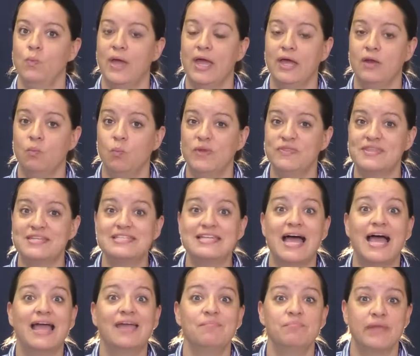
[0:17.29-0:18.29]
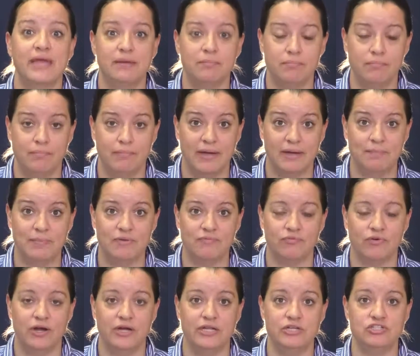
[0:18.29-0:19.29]
and what the timeline might be
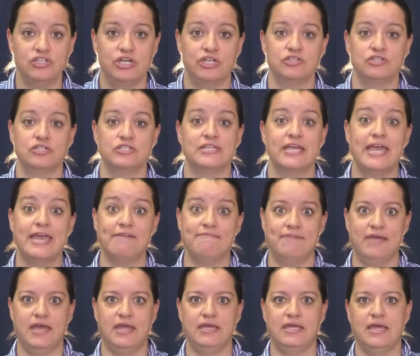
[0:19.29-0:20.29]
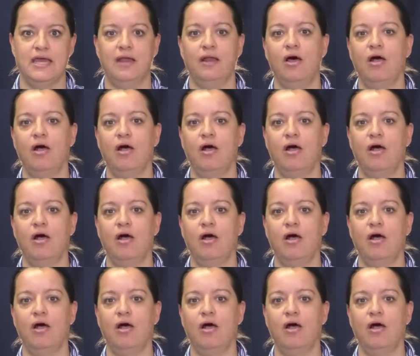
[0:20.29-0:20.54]
for any changes, if any at